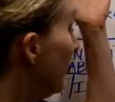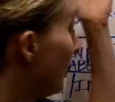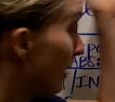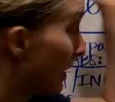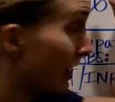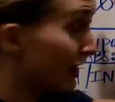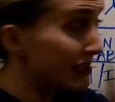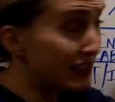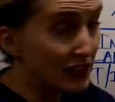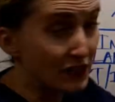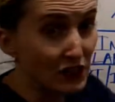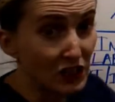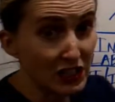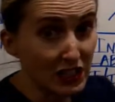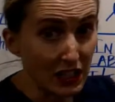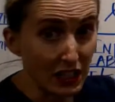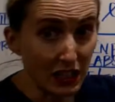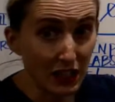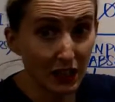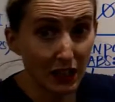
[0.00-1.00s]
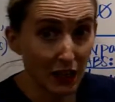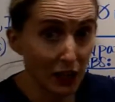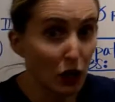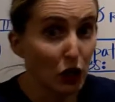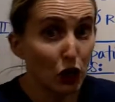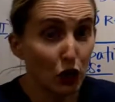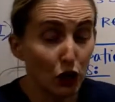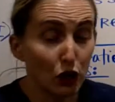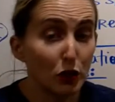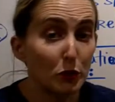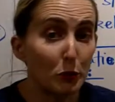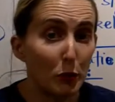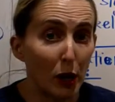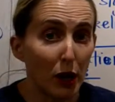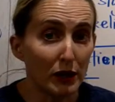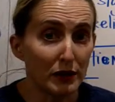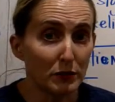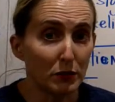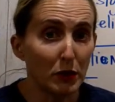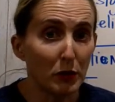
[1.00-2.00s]
a DVT, it could
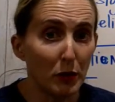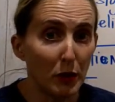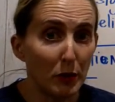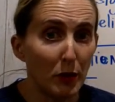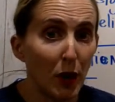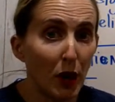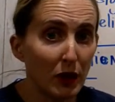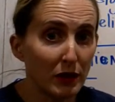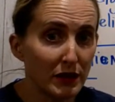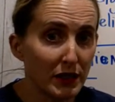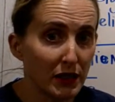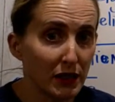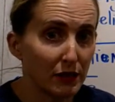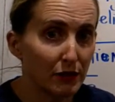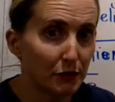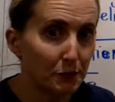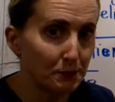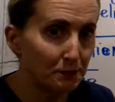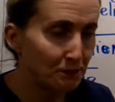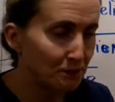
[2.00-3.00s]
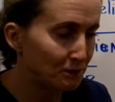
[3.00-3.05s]
possibly be positive.